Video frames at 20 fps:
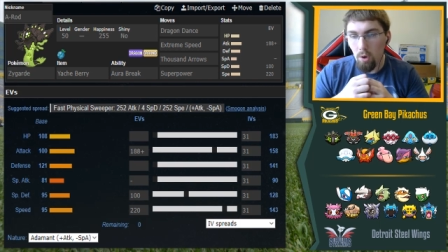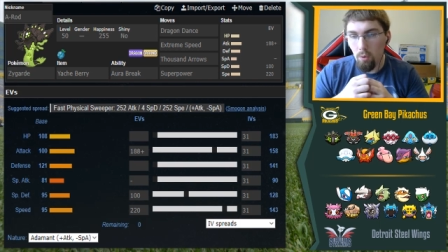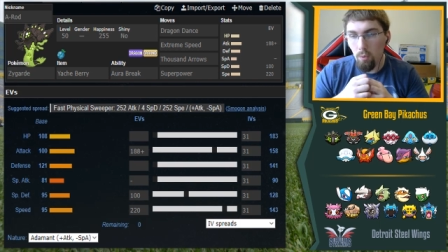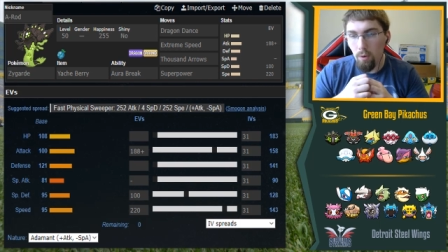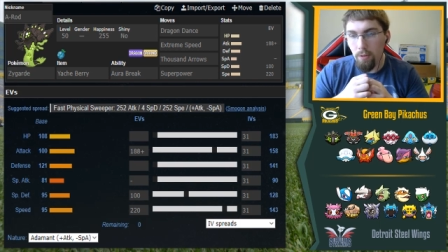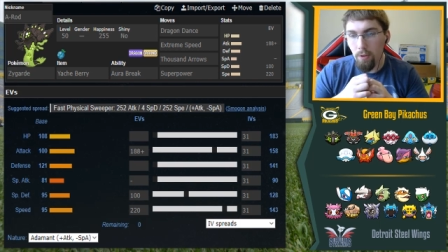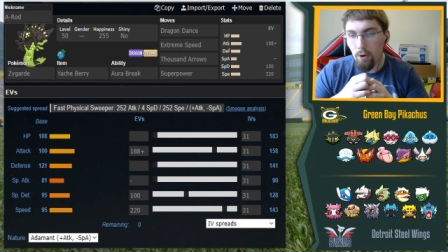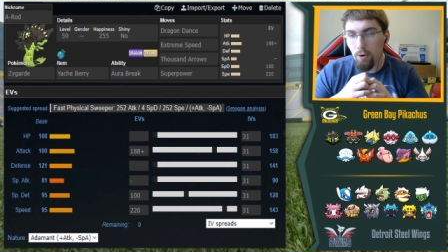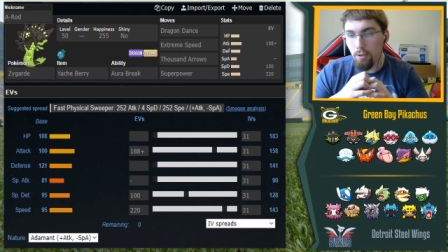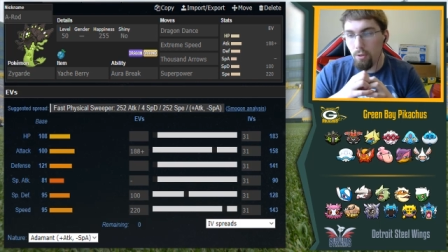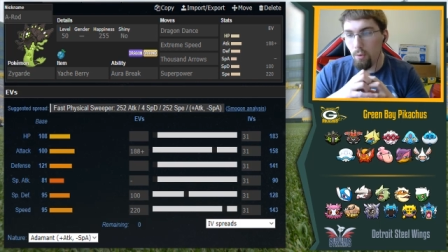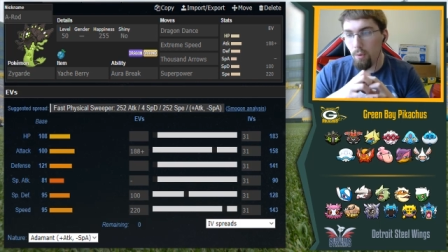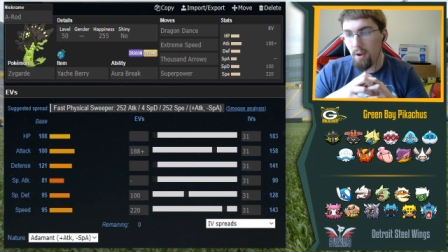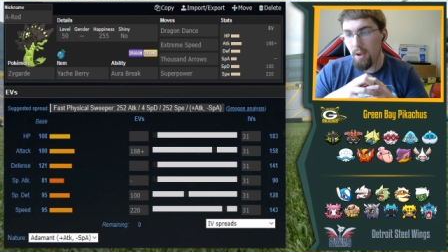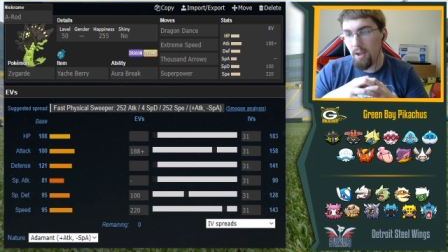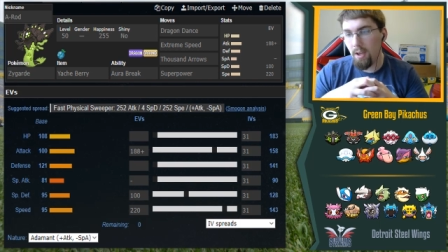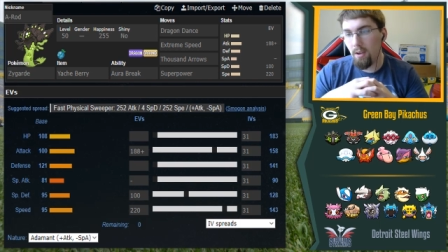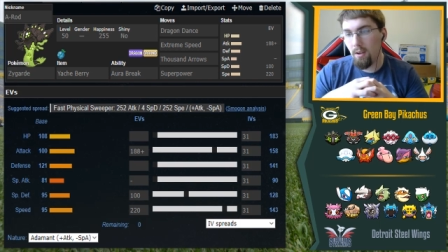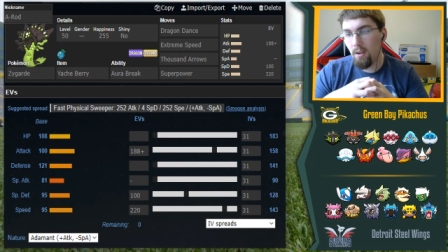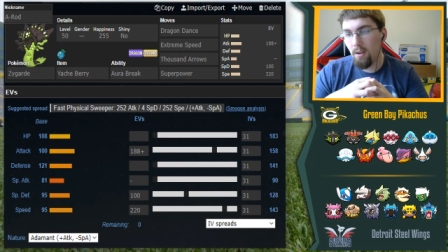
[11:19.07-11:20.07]
with
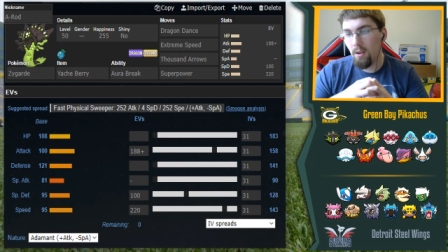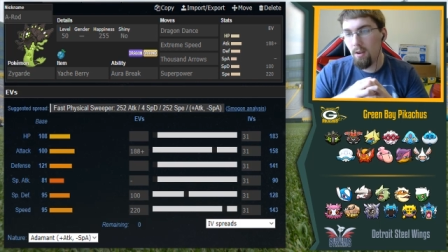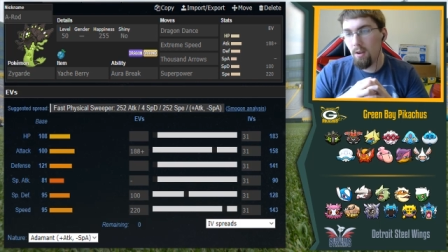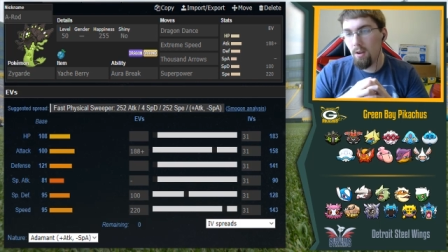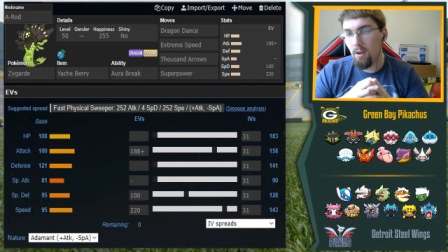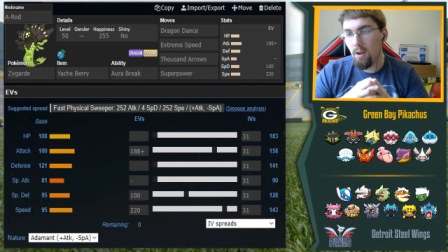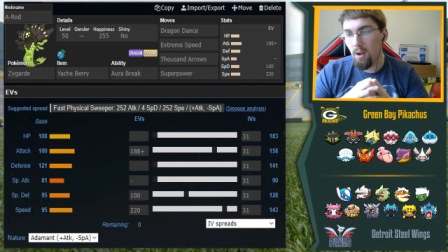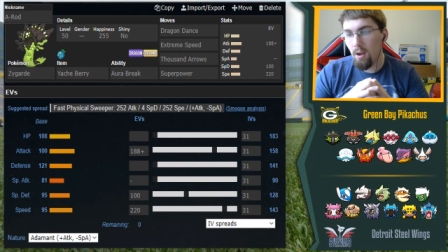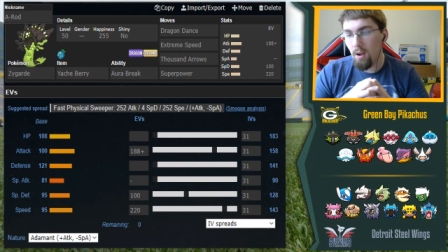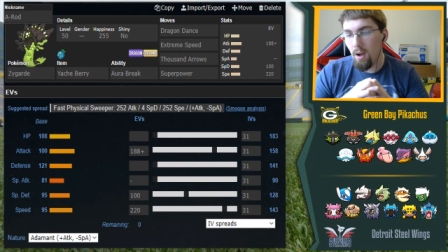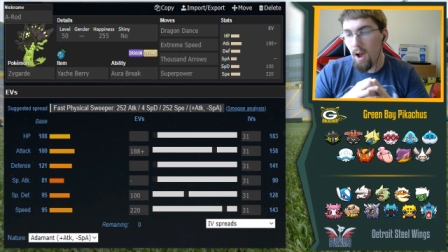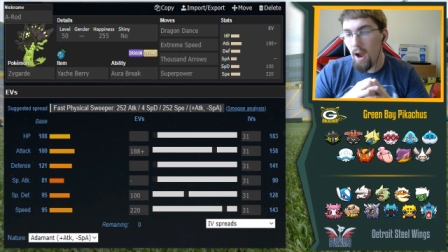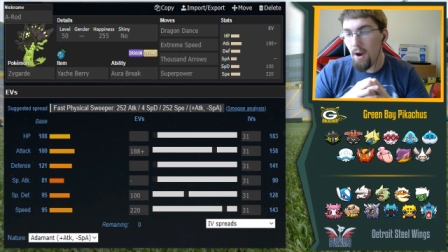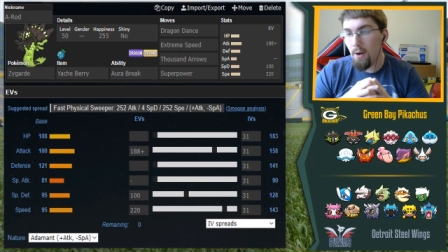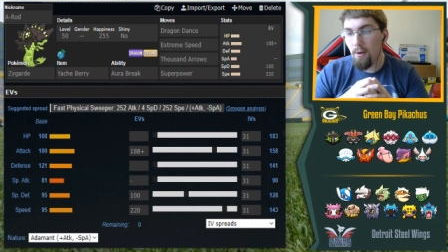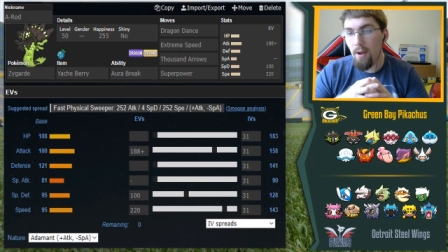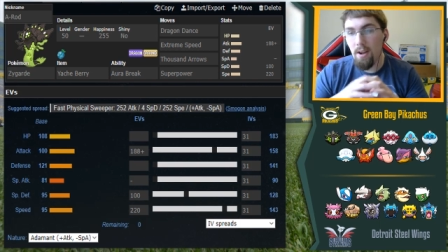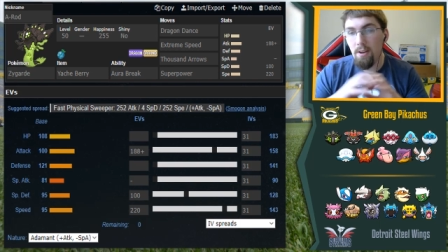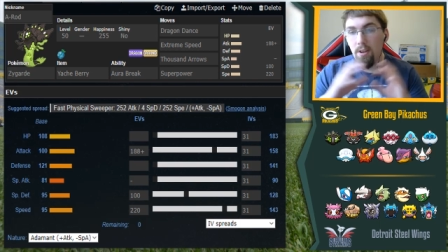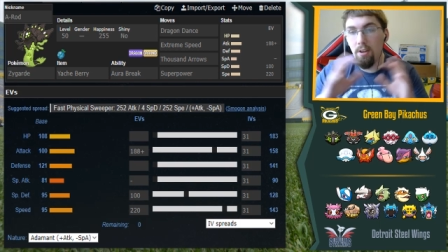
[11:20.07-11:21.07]
Earthquake.
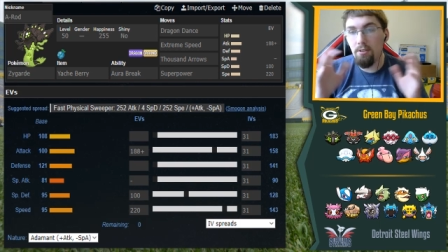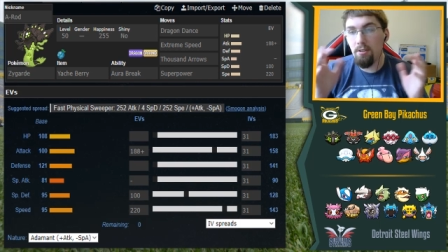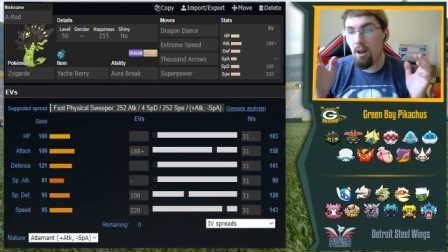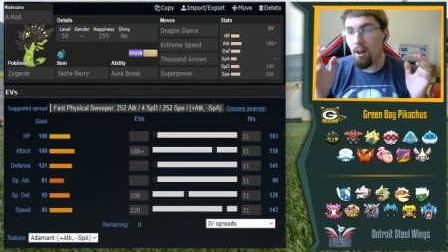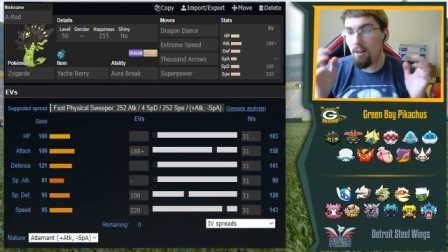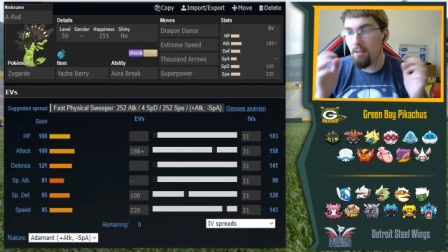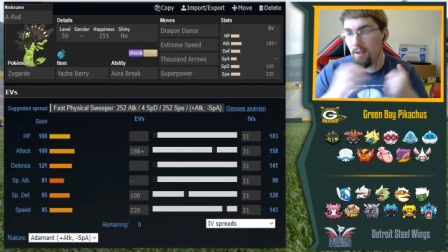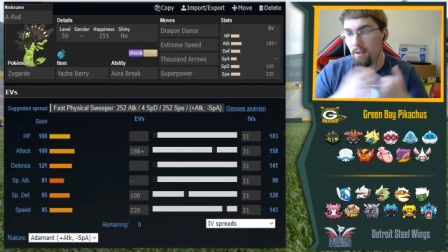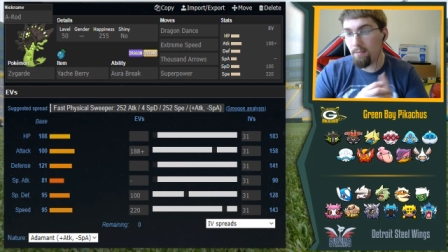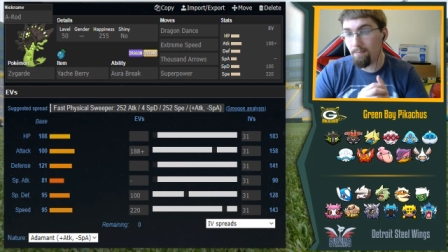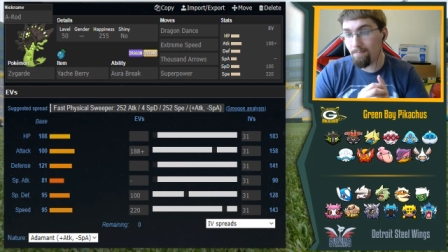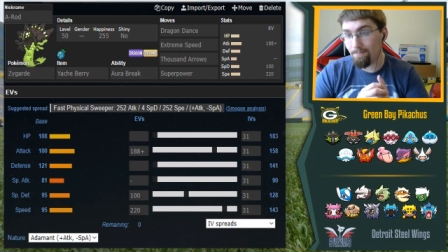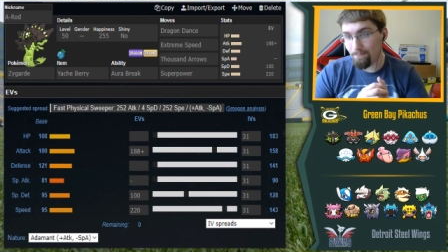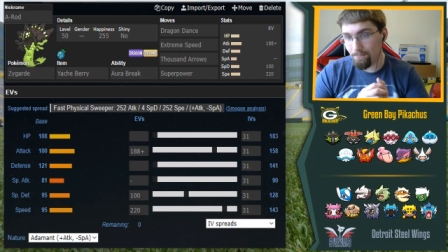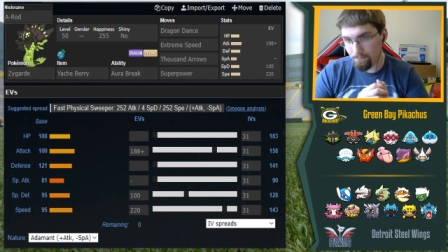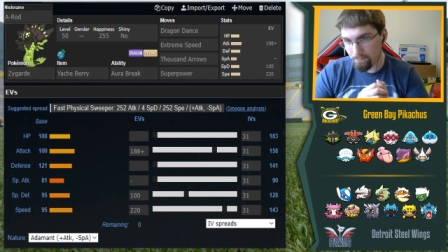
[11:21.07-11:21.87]
Iron Head does nothing.